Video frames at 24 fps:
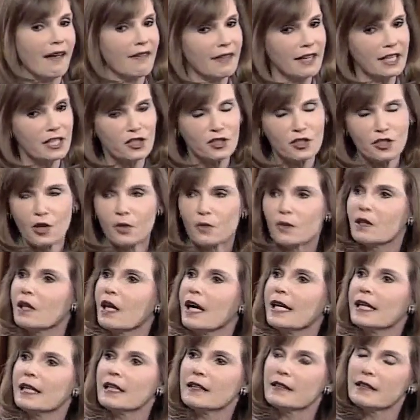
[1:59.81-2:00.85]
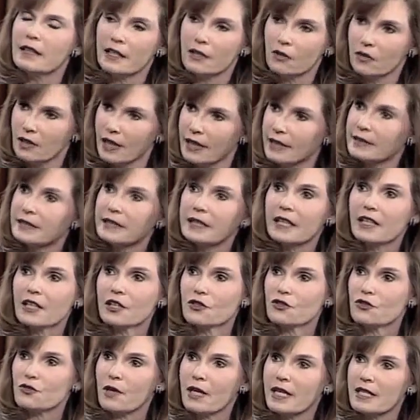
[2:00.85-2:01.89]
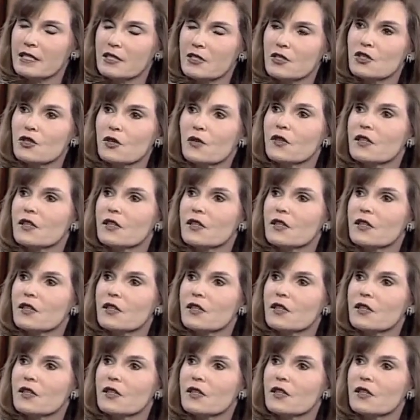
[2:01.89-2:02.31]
they don't like it. They don't like to get undressed.